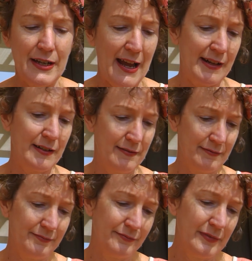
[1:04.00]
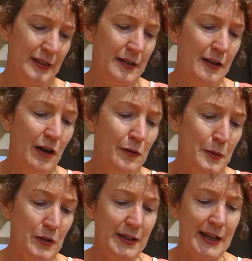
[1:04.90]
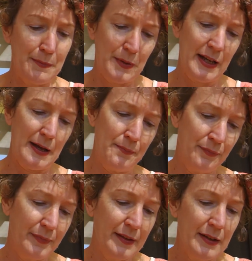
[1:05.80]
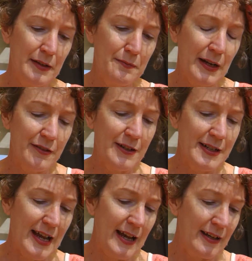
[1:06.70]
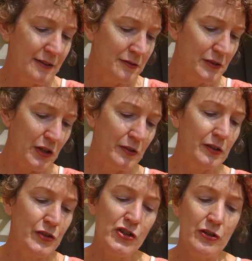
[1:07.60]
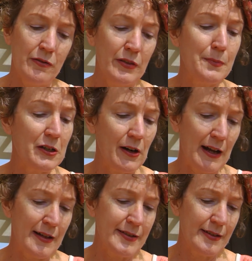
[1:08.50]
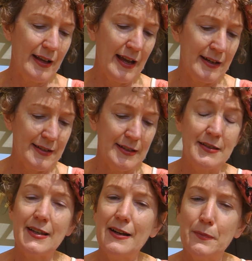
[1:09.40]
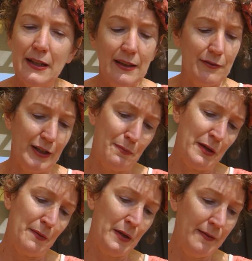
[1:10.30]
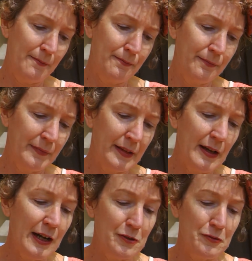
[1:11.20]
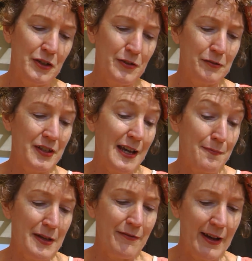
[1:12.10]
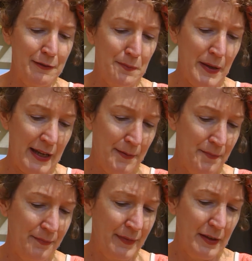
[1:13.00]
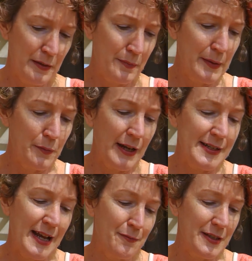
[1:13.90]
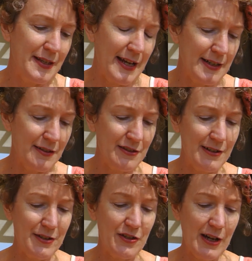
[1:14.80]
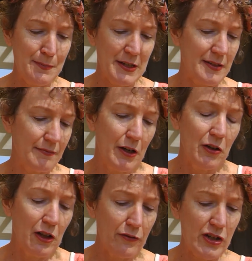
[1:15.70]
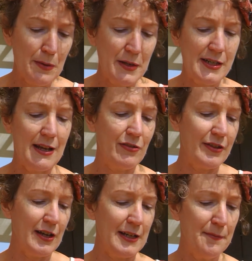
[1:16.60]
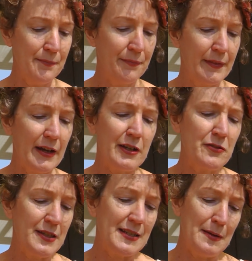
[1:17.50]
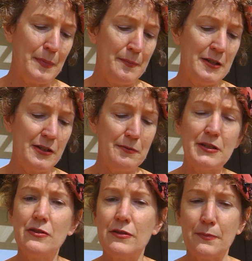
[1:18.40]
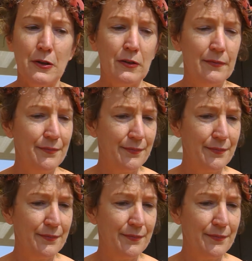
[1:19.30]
Dad. On board at 8 p.m. Mother and Dad, Uncle Donald and June, the McGraths, Andersons, and my lovely Bib. Uncle Donald gave me a fountain pen. Bib went down with Daddy to throw streamers, all off ship at 10:30. I couldn't see Bibby, she was too small.